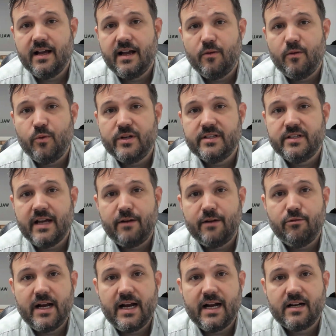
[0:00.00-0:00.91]
went to
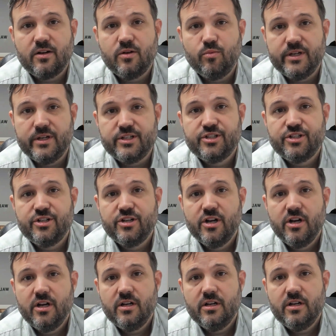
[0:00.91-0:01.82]
Iraq, which
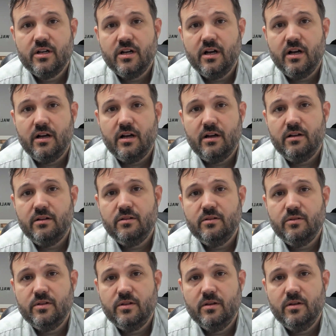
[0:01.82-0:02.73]

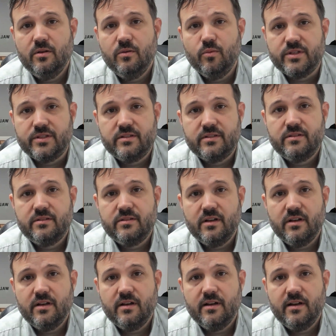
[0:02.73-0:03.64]
was
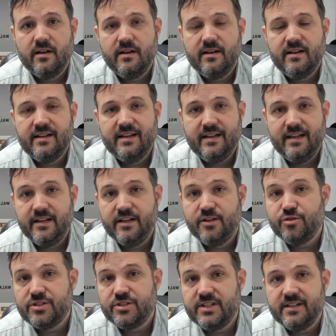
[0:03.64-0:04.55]
an
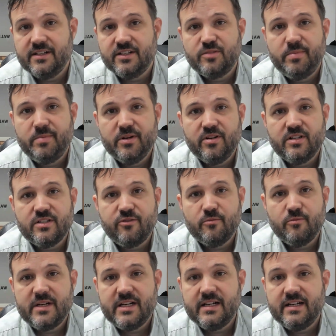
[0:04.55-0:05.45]
interesting experience
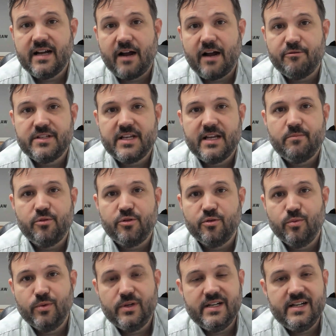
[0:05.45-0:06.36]
for me. I was able
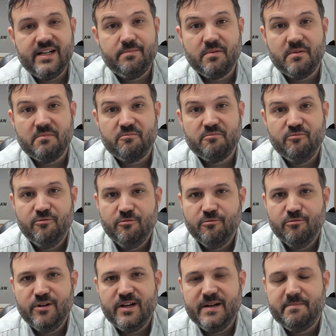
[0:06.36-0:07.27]
to
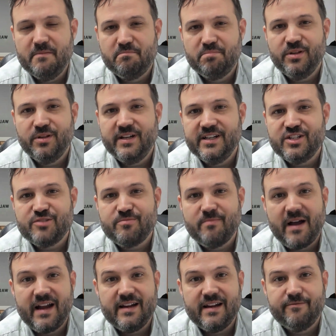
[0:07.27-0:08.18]
replenish
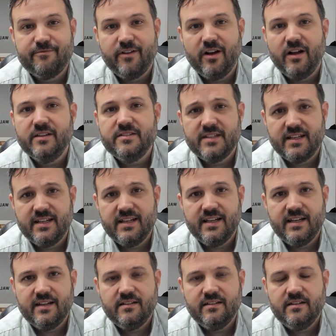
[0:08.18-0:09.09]
my funds
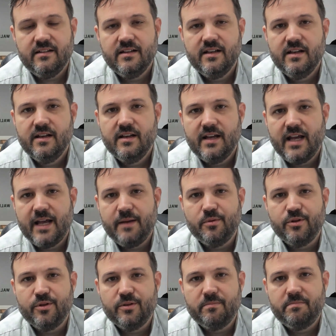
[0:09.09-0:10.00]
again,
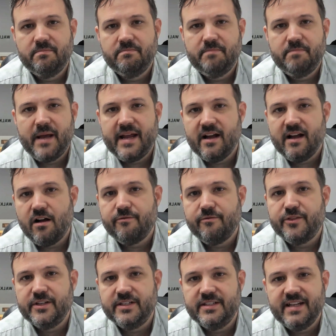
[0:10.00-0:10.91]
able to pay
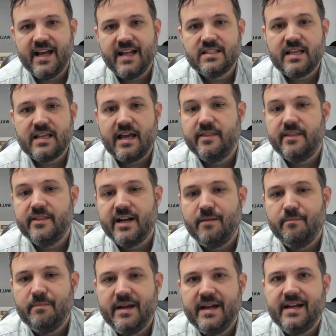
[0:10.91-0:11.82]
off the debts that
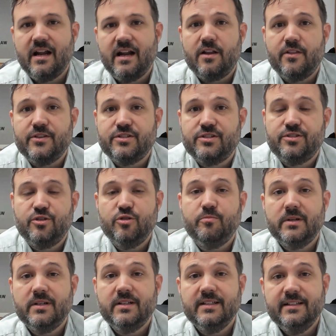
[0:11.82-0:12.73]
I made out of the
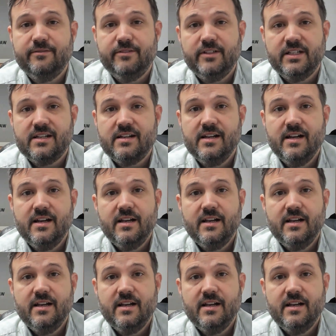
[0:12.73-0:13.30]
stupid living,